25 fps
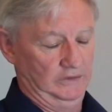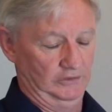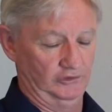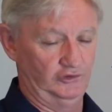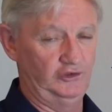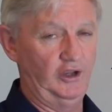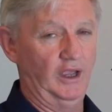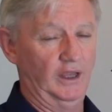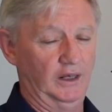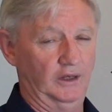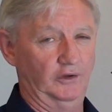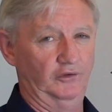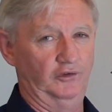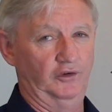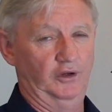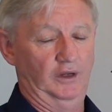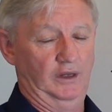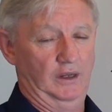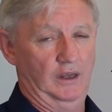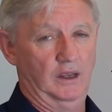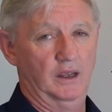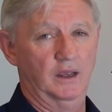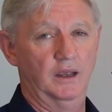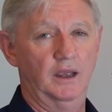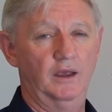
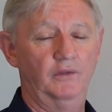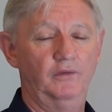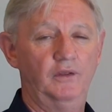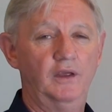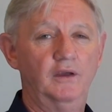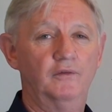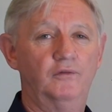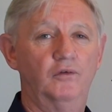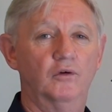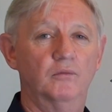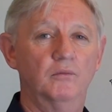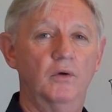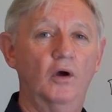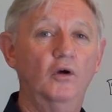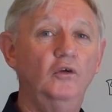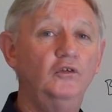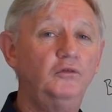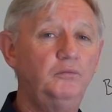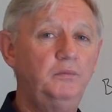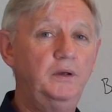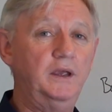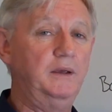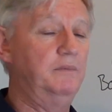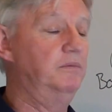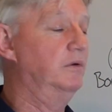challenging, and therefore
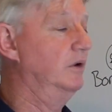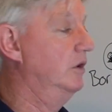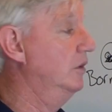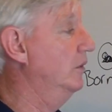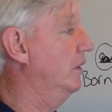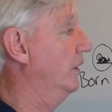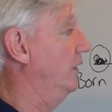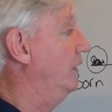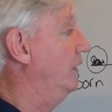most people who are